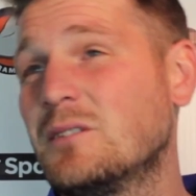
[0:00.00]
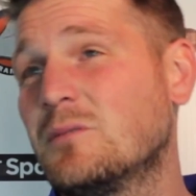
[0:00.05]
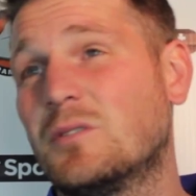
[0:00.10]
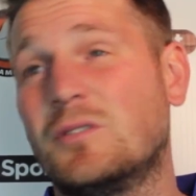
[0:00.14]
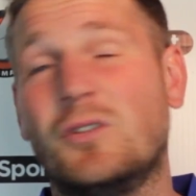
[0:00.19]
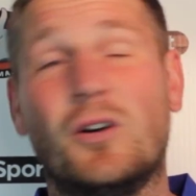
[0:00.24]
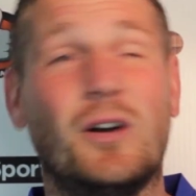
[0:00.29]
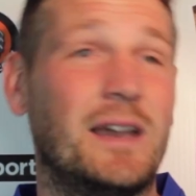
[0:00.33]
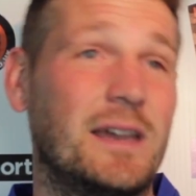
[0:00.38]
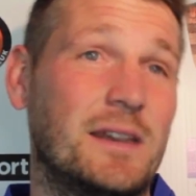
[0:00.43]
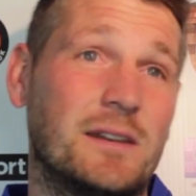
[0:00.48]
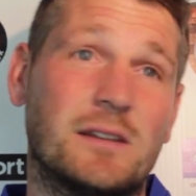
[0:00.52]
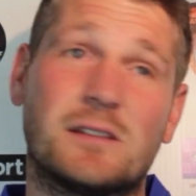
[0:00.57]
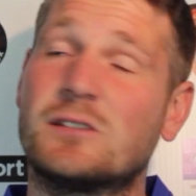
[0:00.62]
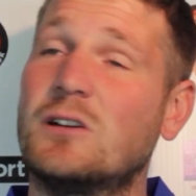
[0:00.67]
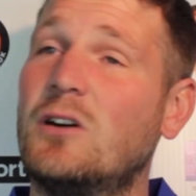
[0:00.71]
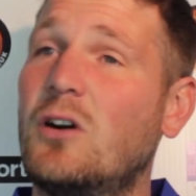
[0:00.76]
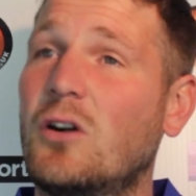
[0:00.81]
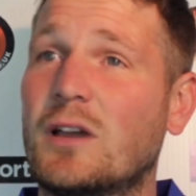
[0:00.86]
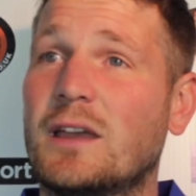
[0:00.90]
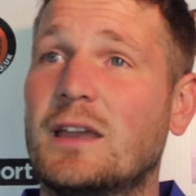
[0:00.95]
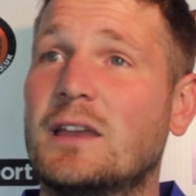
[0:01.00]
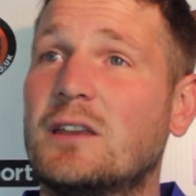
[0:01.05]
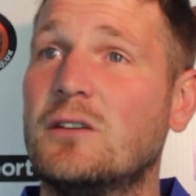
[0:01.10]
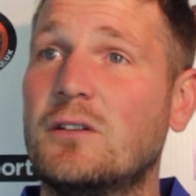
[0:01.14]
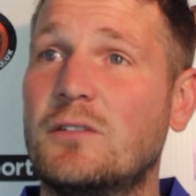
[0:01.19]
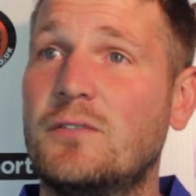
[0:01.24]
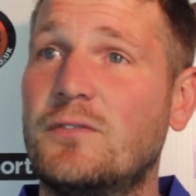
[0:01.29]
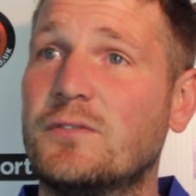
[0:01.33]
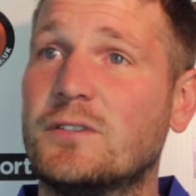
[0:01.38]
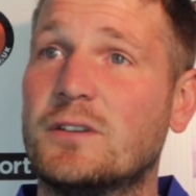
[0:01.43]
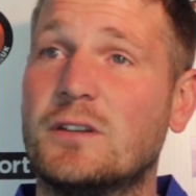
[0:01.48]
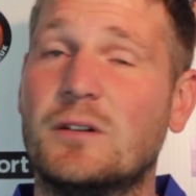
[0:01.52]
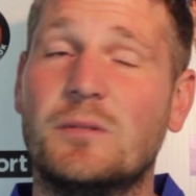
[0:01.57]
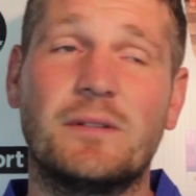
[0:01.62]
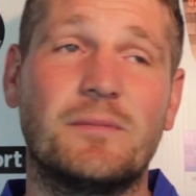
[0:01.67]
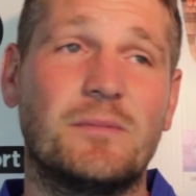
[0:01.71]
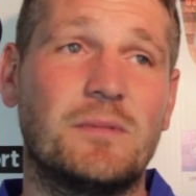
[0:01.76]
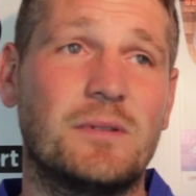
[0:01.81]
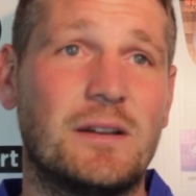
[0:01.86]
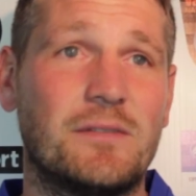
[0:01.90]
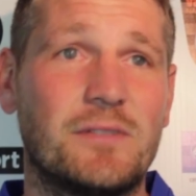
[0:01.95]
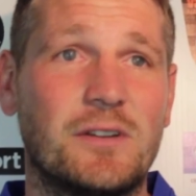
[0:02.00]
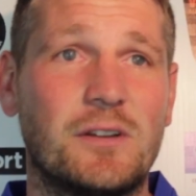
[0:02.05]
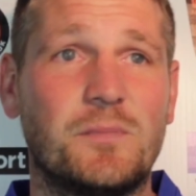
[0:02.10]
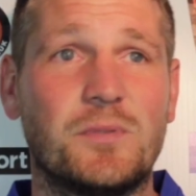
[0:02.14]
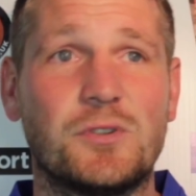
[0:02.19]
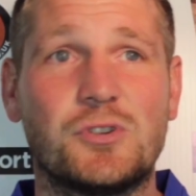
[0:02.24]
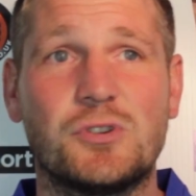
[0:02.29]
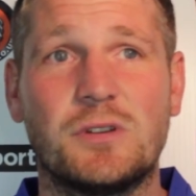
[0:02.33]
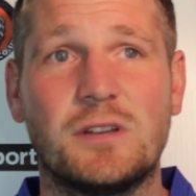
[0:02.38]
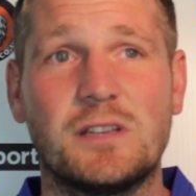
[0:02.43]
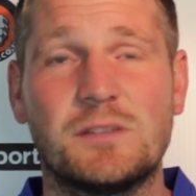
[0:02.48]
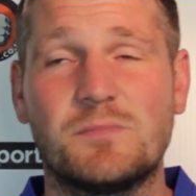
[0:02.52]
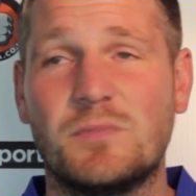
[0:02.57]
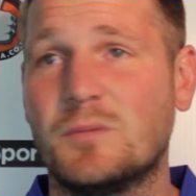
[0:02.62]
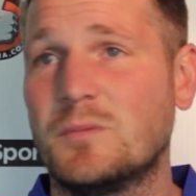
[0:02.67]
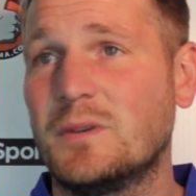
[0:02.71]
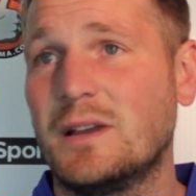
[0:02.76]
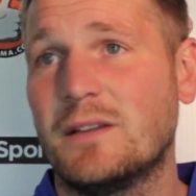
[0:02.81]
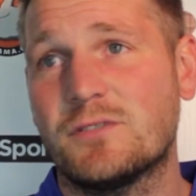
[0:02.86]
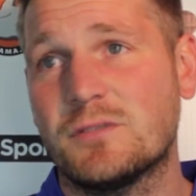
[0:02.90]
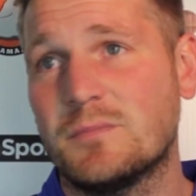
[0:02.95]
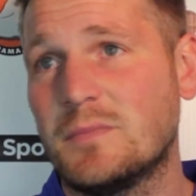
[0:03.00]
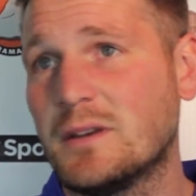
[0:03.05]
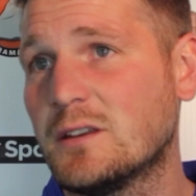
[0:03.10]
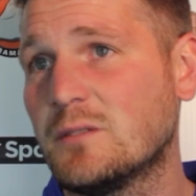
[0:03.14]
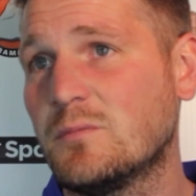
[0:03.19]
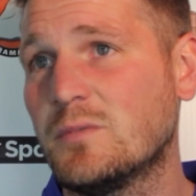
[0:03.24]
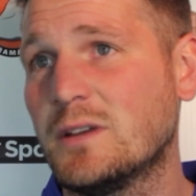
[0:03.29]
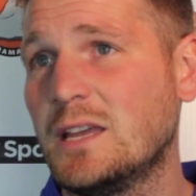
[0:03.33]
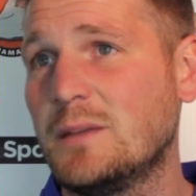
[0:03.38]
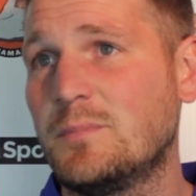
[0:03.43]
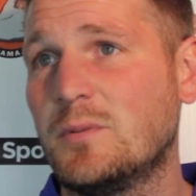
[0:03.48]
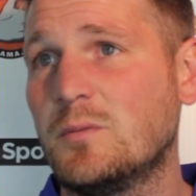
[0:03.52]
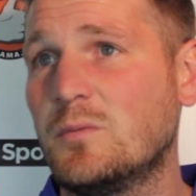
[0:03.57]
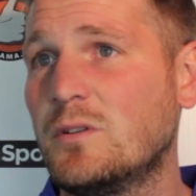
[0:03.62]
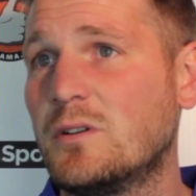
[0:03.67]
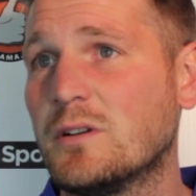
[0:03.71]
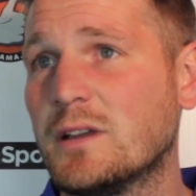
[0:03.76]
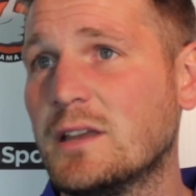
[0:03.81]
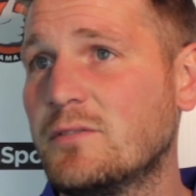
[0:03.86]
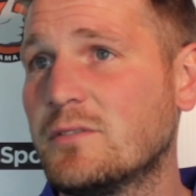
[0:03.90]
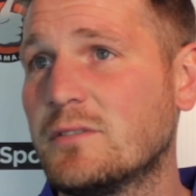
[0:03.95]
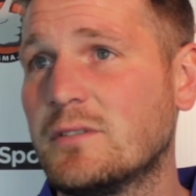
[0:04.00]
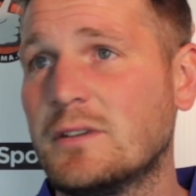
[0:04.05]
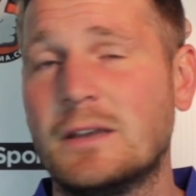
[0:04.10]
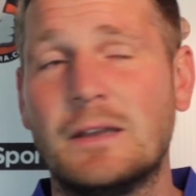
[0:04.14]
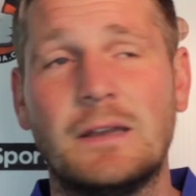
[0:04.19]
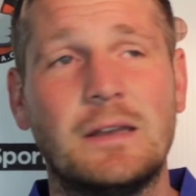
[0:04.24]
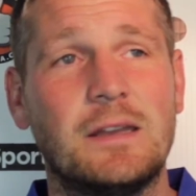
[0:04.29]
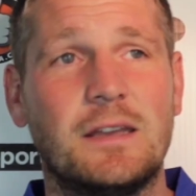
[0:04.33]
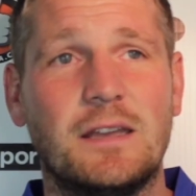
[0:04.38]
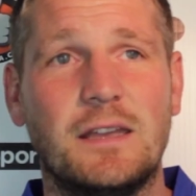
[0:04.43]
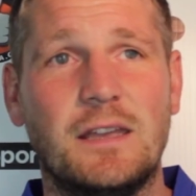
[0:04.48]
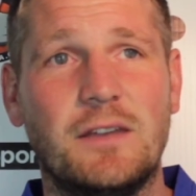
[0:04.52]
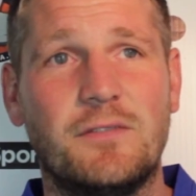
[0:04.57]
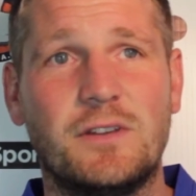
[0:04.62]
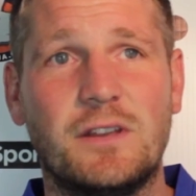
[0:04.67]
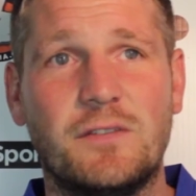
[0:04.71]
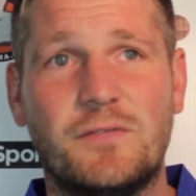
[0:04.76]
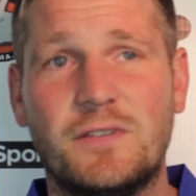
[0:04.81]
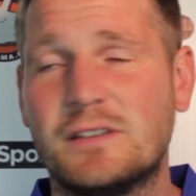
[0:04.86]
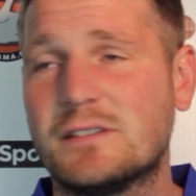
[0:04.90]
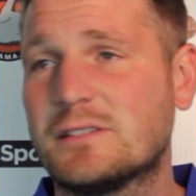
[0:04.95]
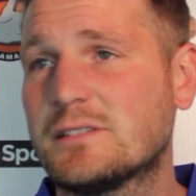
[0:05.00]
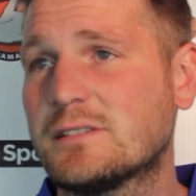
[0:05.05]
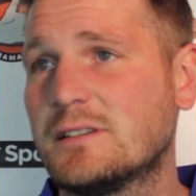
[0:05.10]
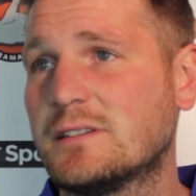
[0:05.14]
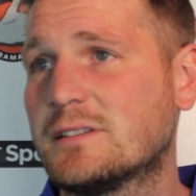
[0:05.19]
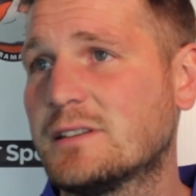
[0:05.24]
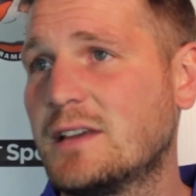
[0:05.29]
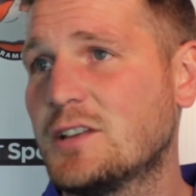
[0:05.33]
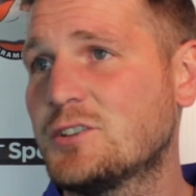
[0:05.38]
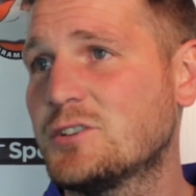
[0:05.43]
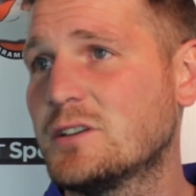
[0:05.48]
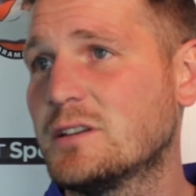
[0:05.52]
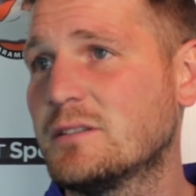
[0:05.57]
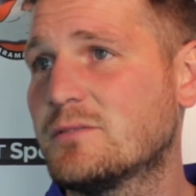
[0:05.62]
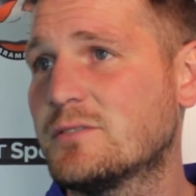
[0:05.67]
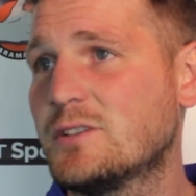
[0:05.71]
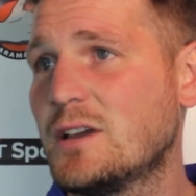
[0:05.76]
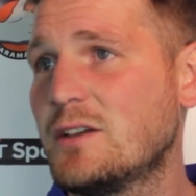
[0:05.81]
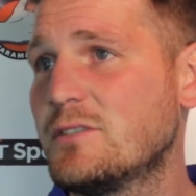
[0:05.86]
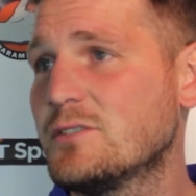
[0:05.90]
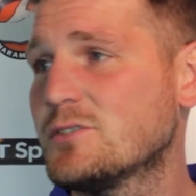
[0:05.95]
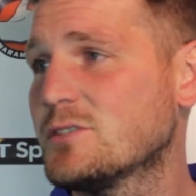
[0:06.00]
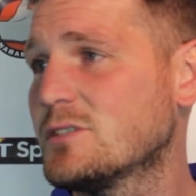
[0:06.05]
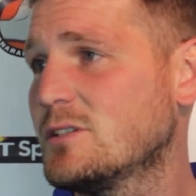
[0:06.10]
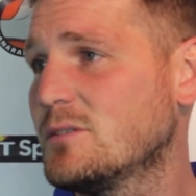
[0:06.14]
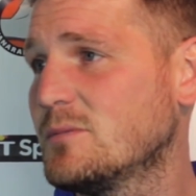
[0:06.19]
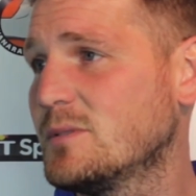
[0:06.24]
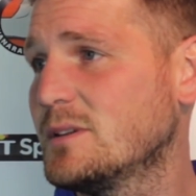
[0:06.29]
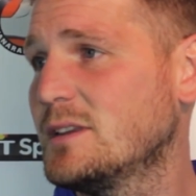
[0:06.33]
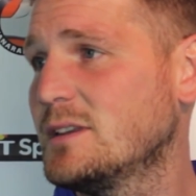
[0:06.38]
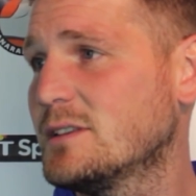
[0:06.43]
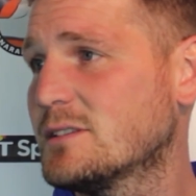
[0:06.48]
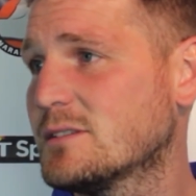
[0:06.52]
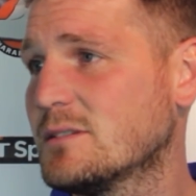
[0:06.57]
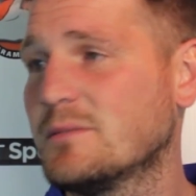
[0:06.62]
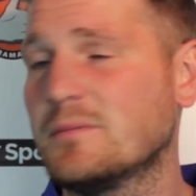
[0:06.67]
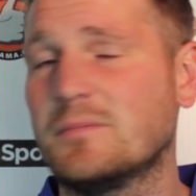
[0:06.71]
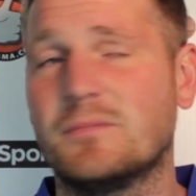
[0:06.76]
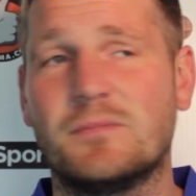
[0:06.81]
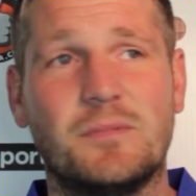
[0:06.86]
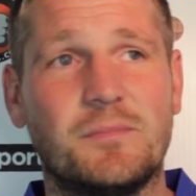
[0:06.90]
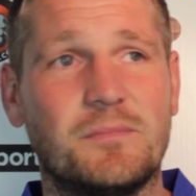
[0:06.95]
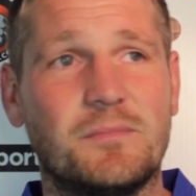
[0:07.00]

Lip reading: We're not hitting the target enough, you know, we're having opportunities, but we have to make the keeper work, even if he's catching cherries, you know, we need to